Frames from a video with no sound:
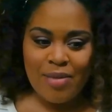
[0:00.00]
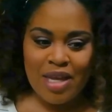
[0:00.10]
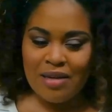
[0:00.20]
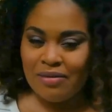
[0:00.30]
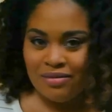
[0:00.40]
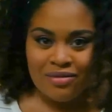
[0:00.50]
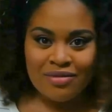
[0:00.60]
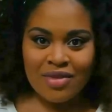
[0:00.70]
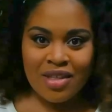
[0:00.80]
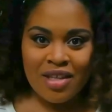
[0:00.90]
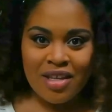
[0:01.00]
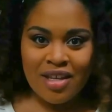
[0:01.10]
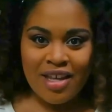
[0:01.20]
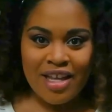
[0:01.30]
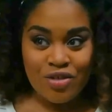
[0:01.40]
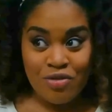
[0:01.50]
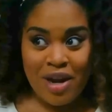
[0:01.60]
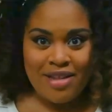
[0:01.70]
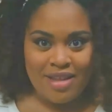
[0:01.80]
I mean, it's right